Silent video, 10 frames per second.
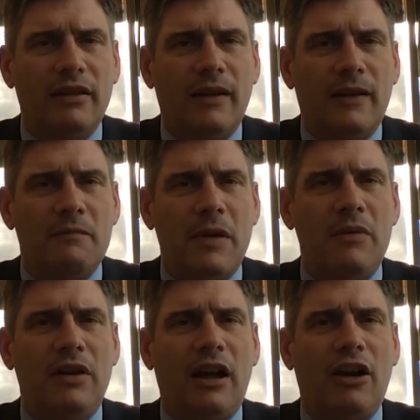
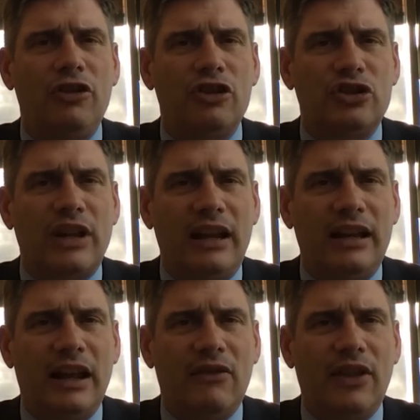Maybe not
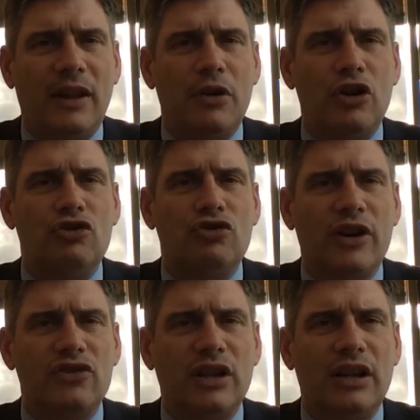understanding everything, but you
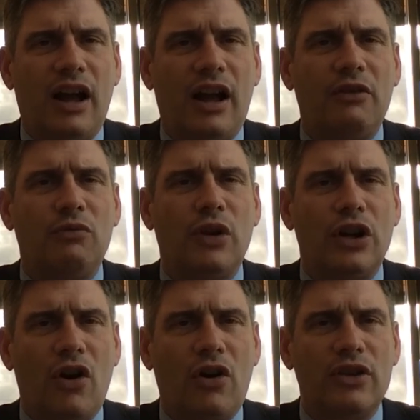trust in God
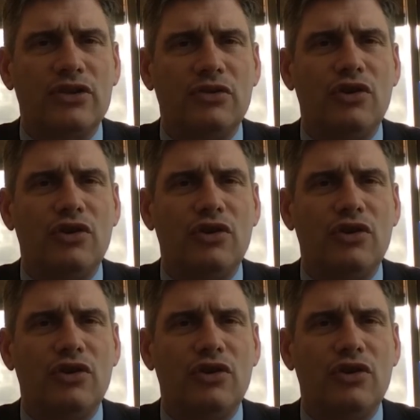regardless,